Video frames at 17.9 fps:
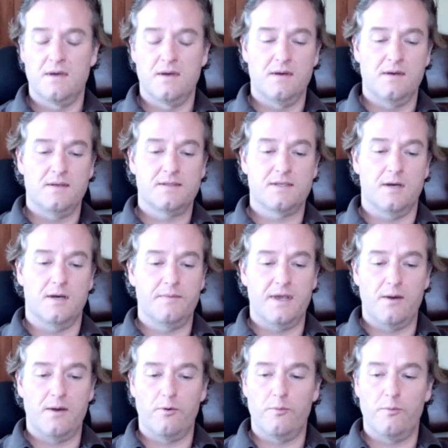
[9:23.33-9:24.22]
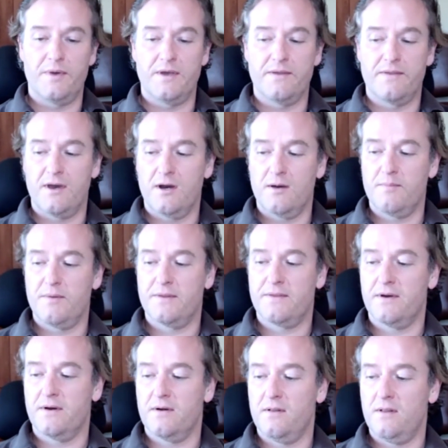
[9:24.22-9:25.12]
Someday we'll be there, but there
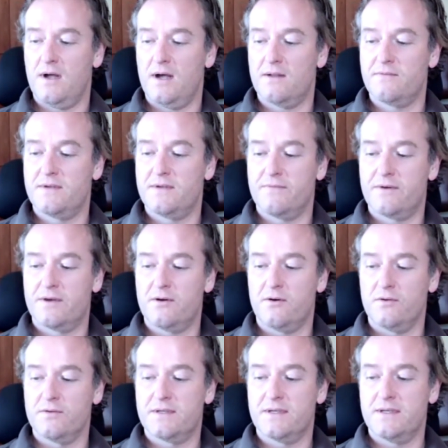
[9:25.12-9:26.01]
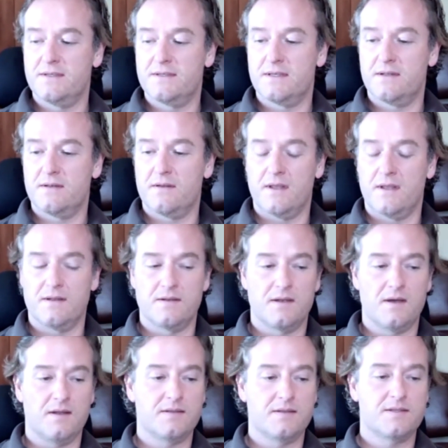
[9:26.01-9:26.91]
are a lot of difficulties
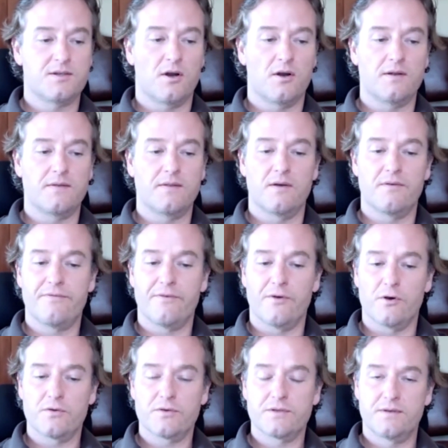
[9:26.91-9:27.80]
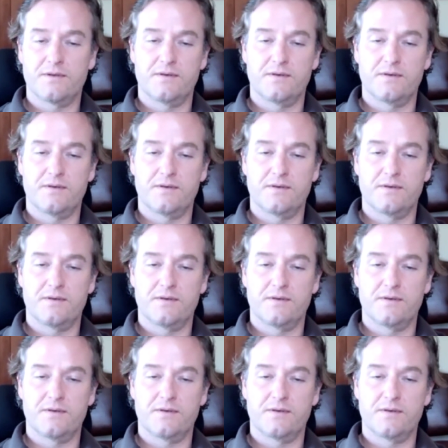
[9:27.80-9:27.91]
in starting there first.